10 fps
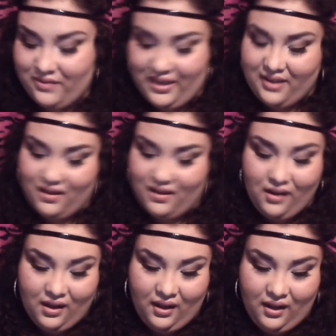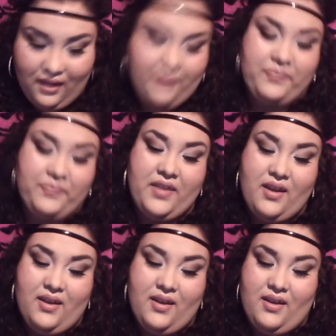Like, oh,
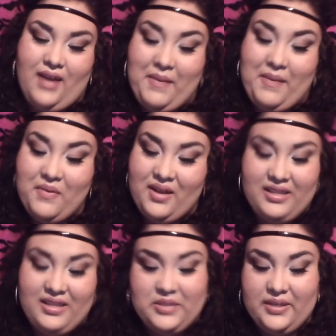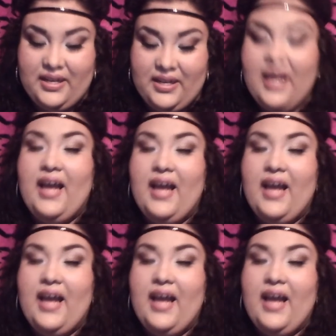I've been wanting this one.